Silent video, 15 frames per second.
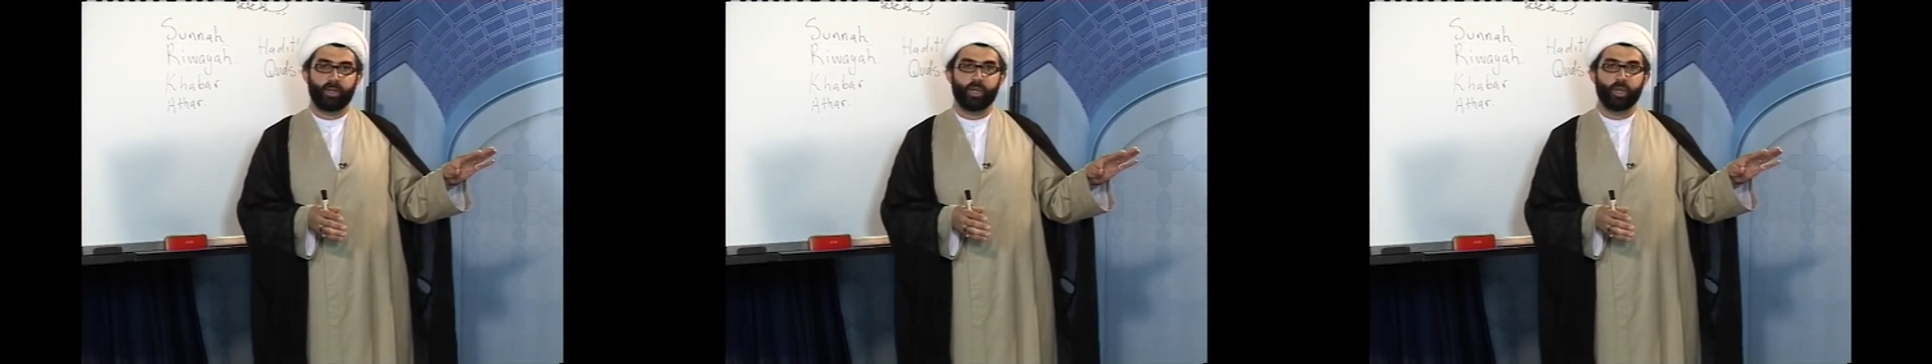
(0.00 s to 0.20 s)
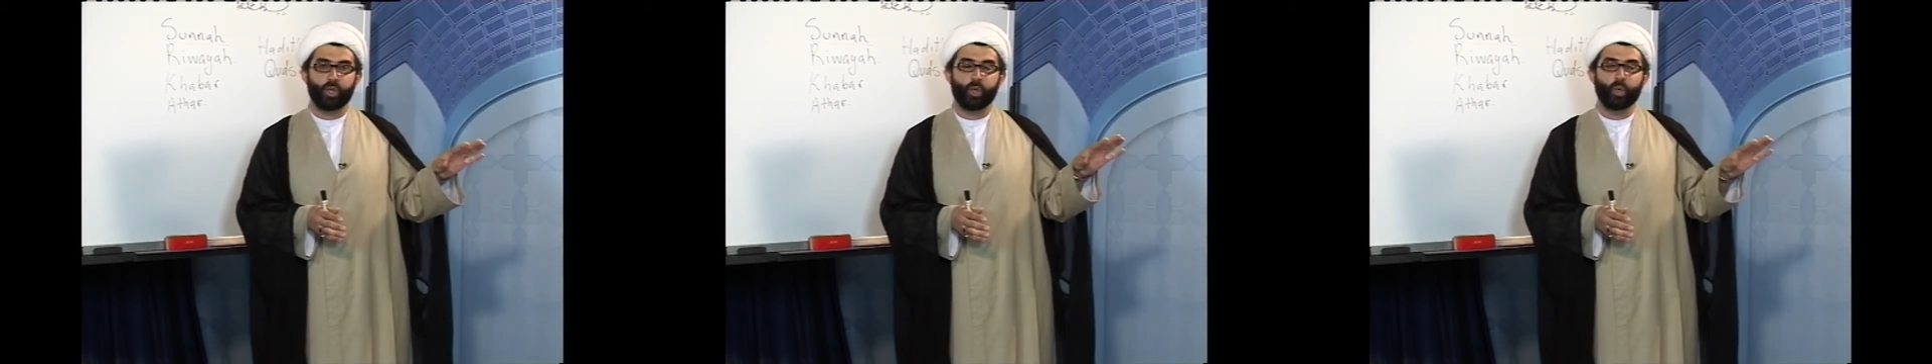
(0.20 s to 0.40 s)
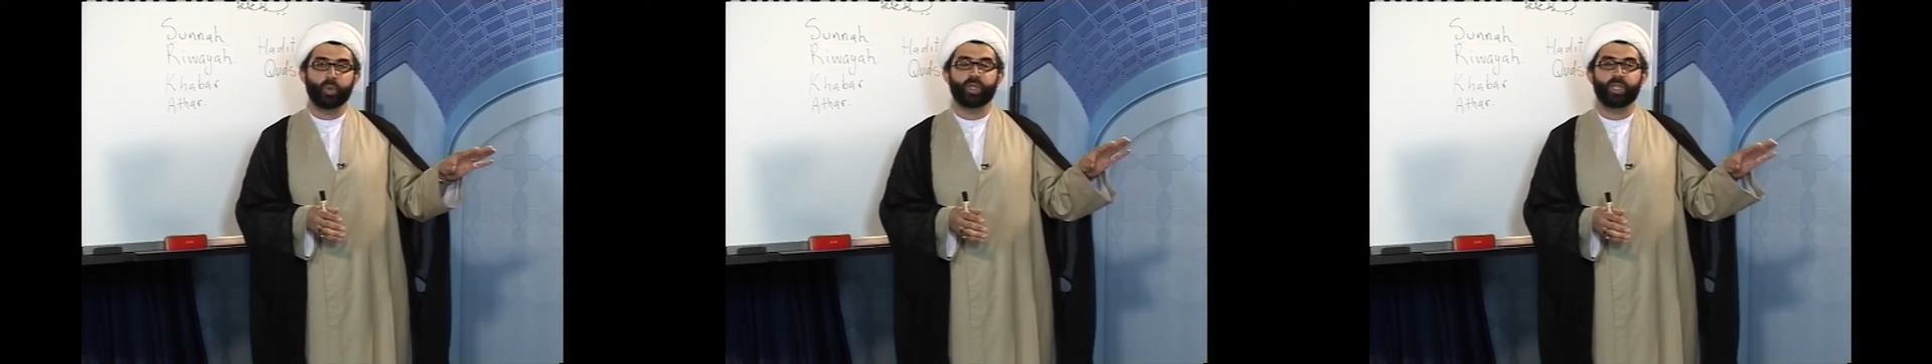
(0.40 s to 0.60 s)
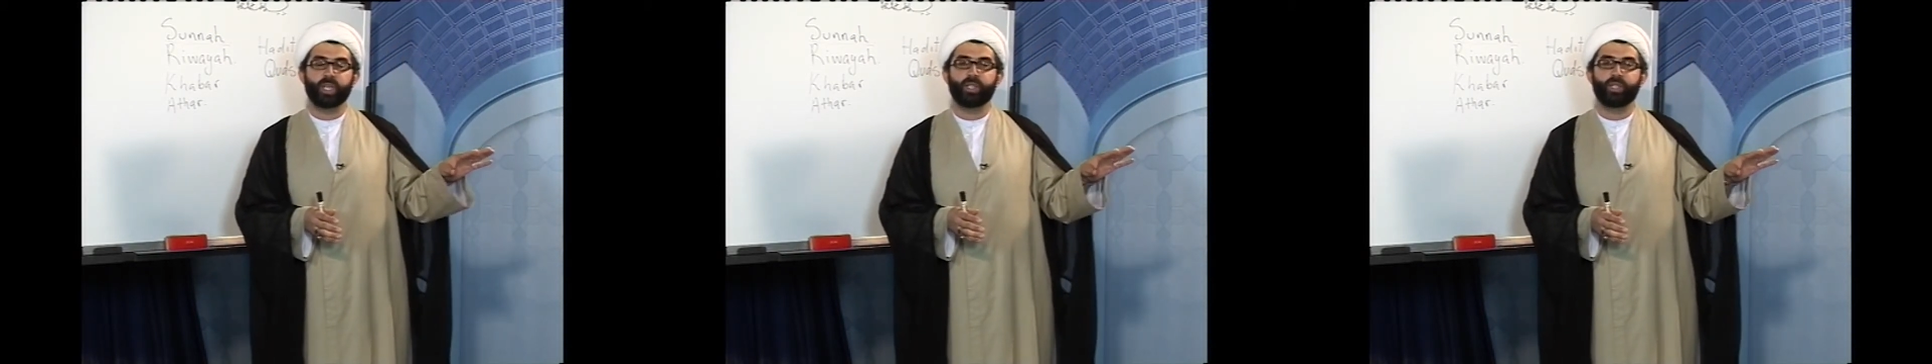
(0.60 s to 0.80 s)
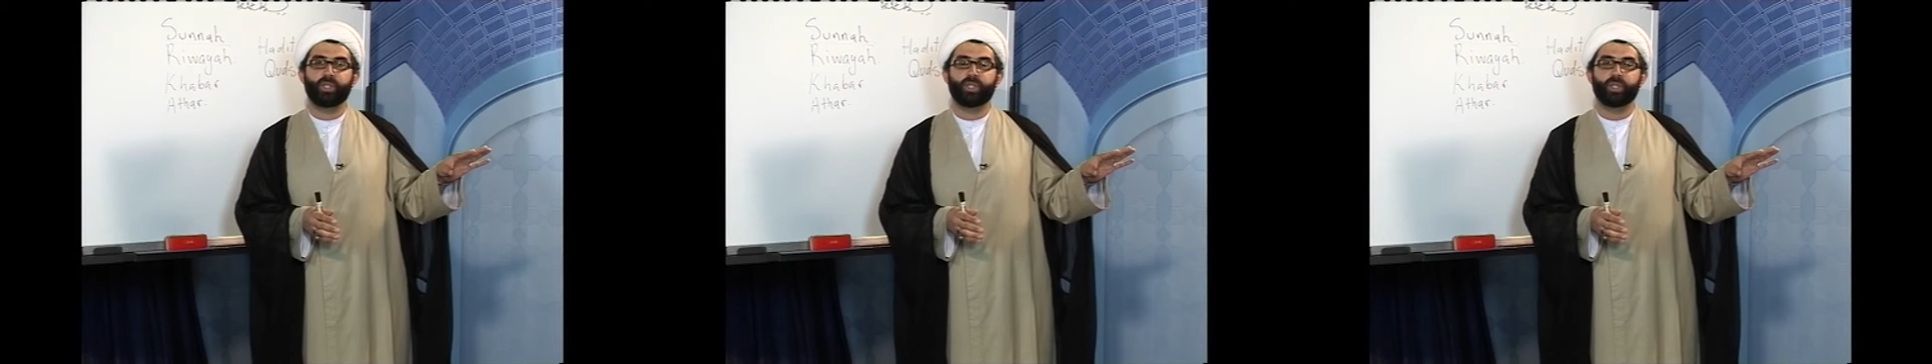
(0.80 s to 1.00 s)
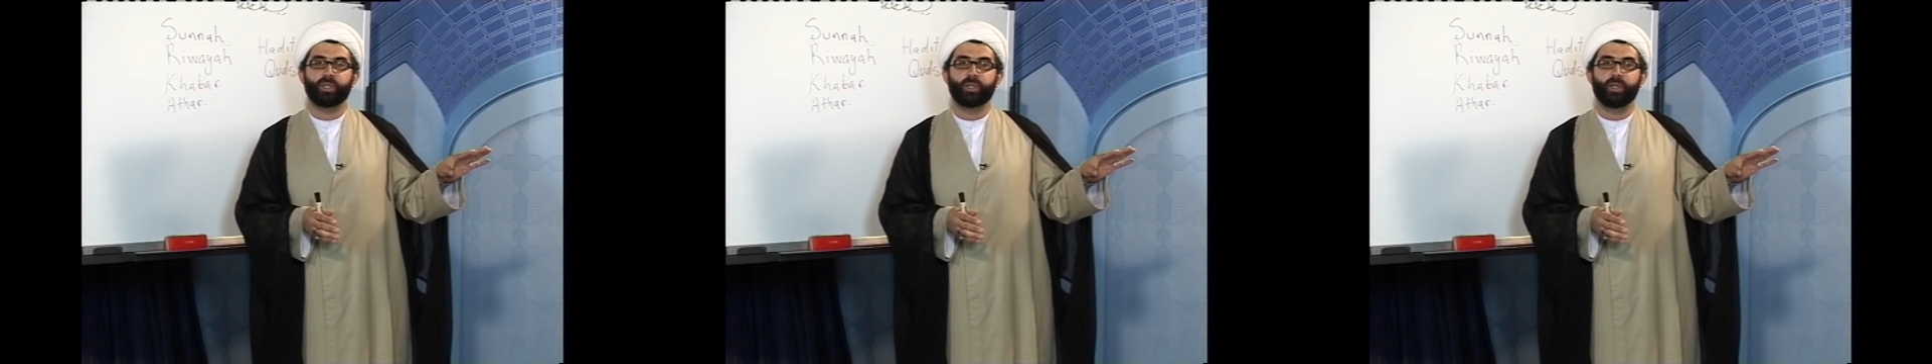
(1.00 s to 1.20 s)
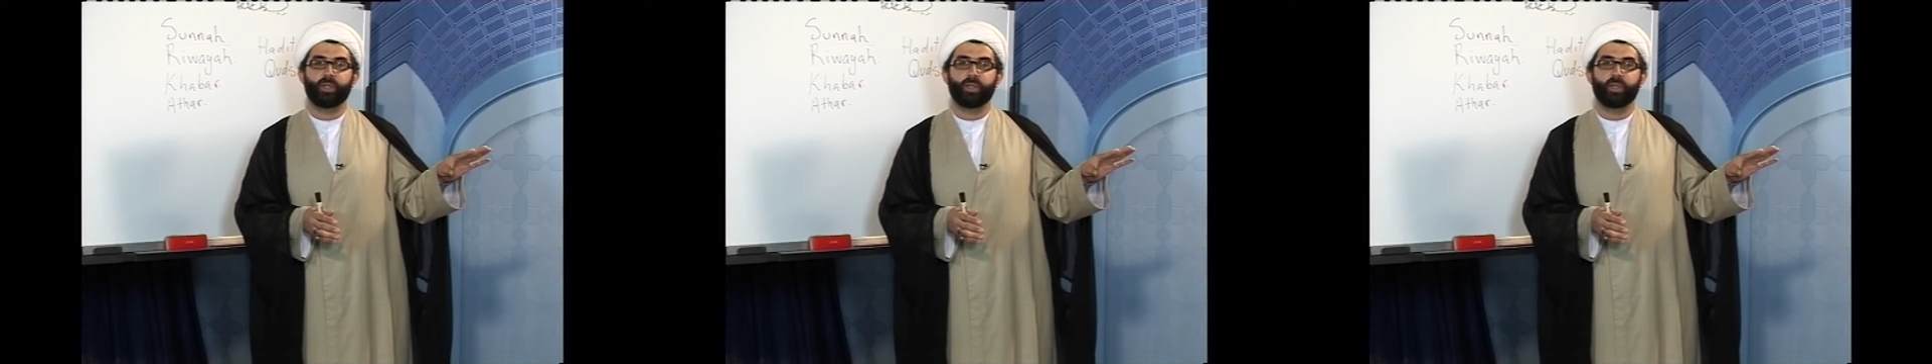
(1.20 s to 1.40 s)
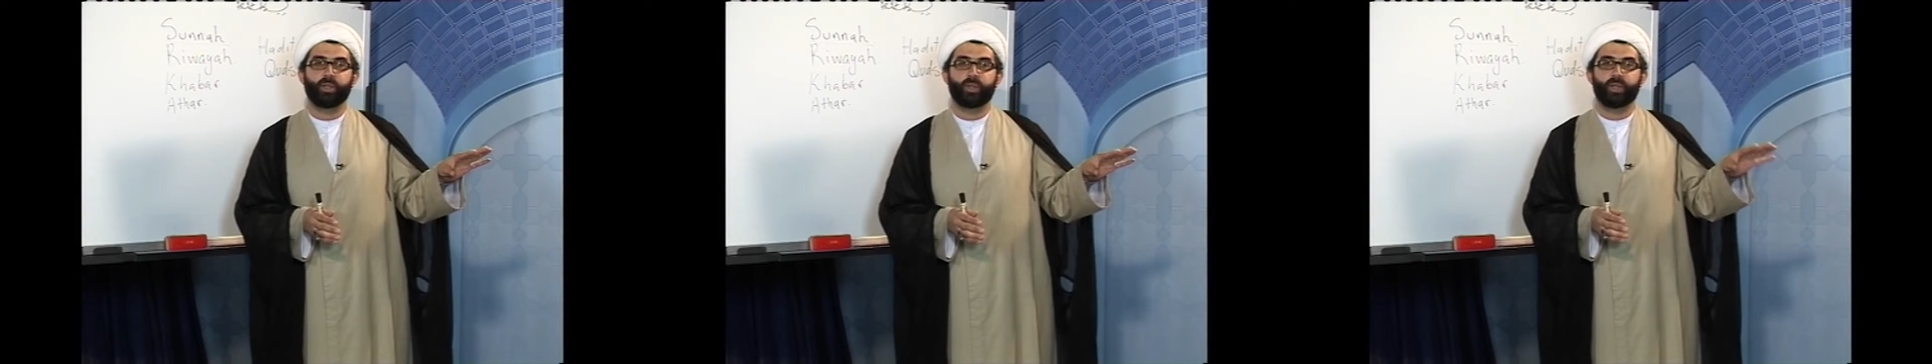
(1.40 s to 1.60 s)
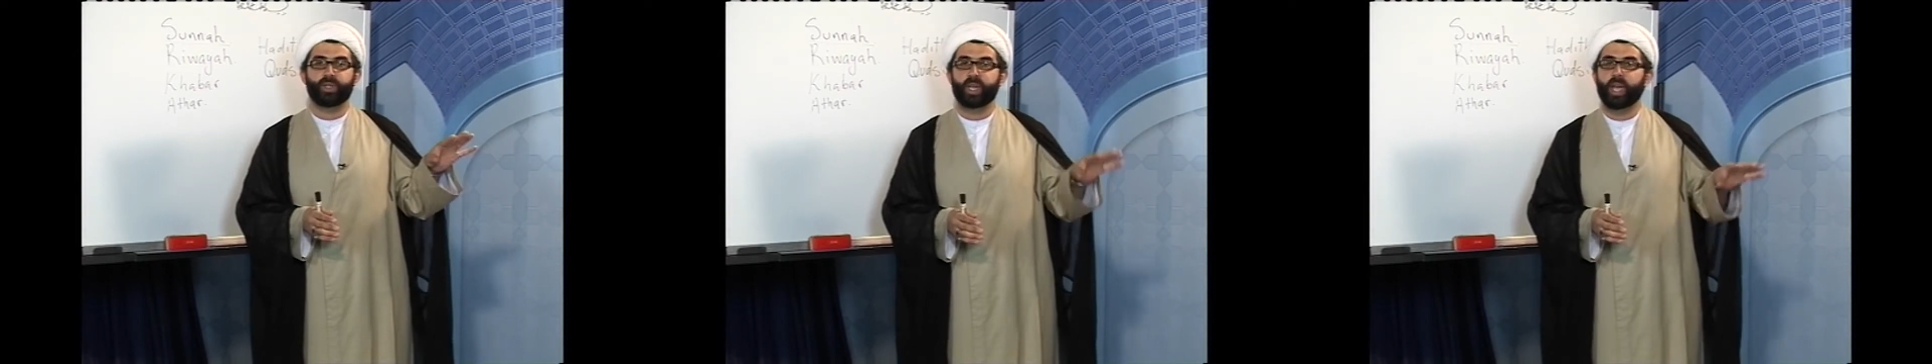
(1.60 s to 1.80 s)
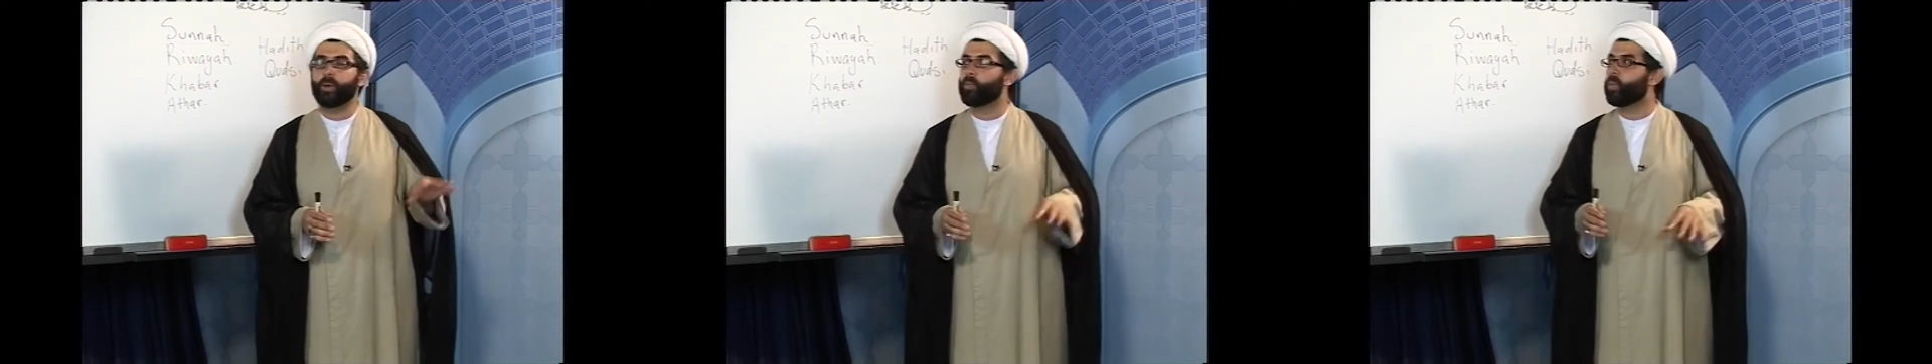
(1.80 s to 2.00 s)
usage the
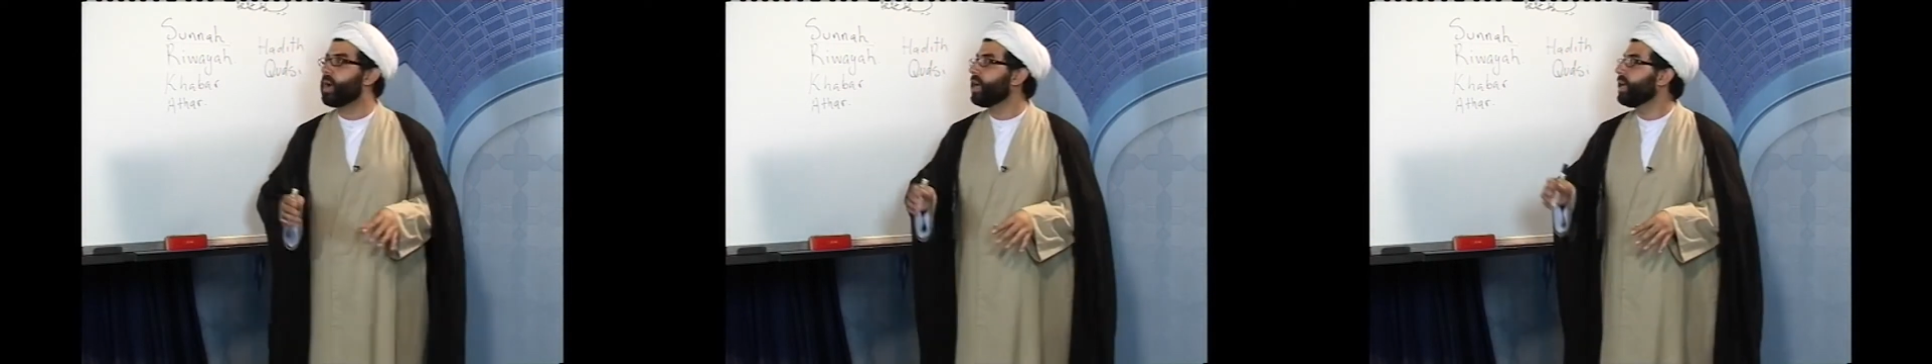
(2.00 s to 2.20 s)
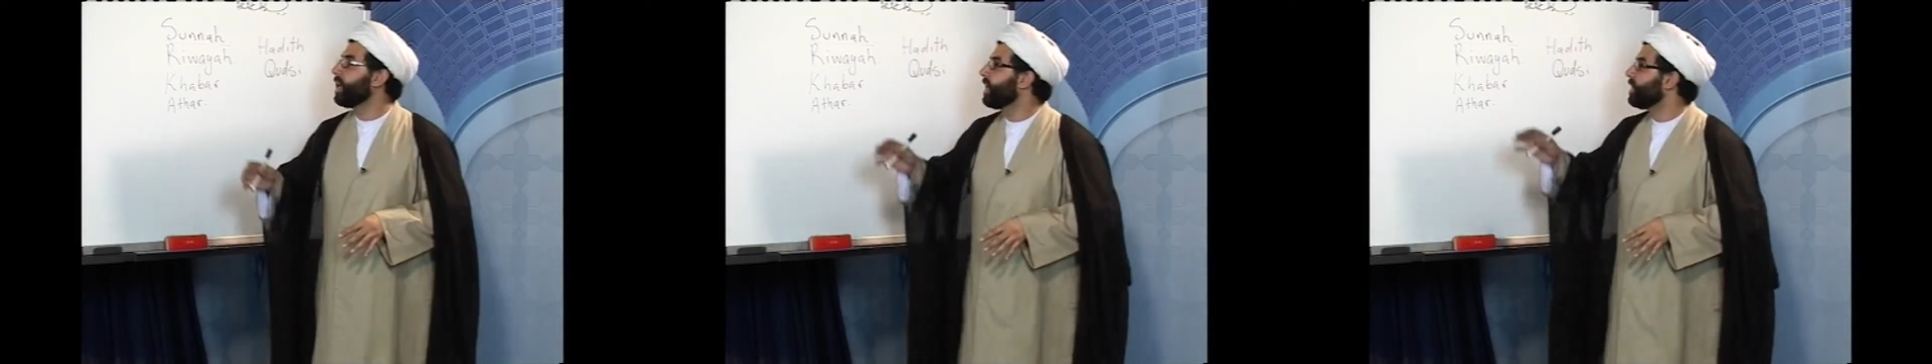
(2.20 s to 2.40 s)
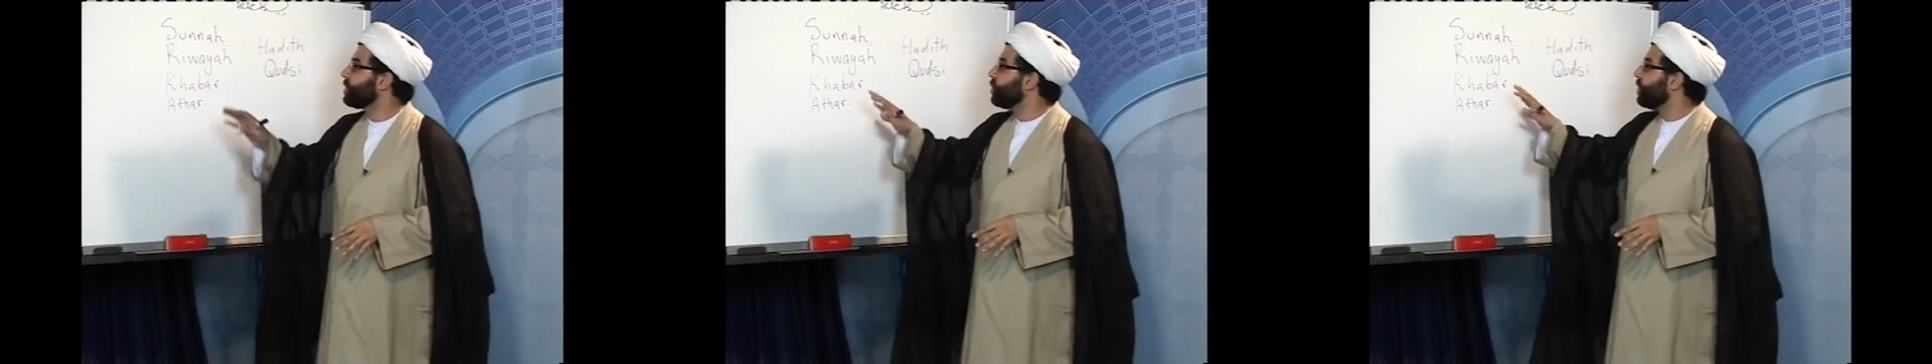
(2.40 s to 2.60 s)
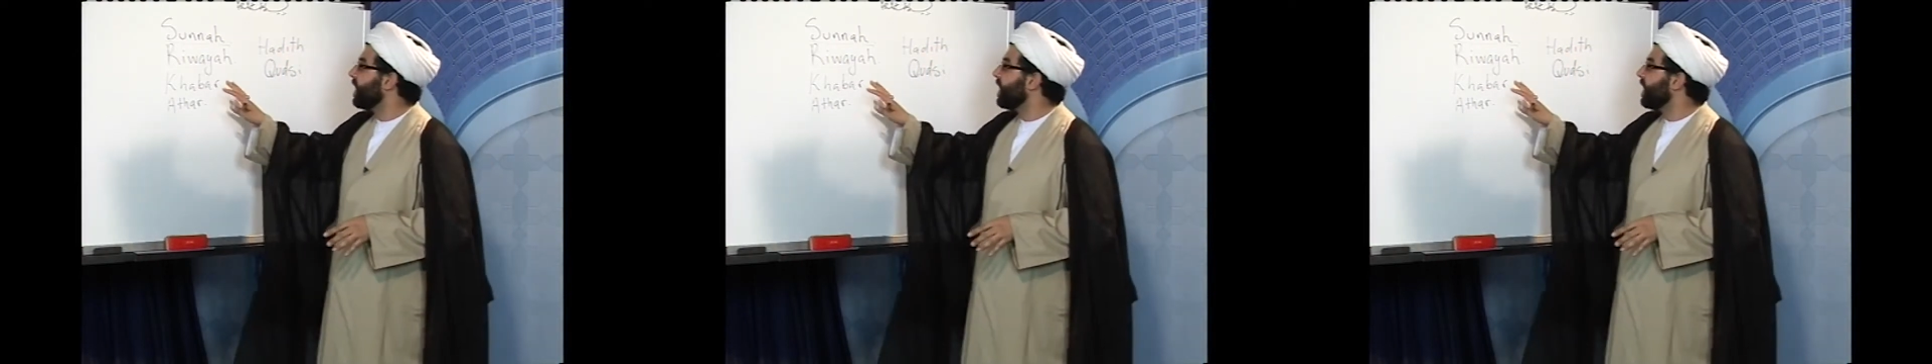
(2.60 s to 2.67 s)
same way as we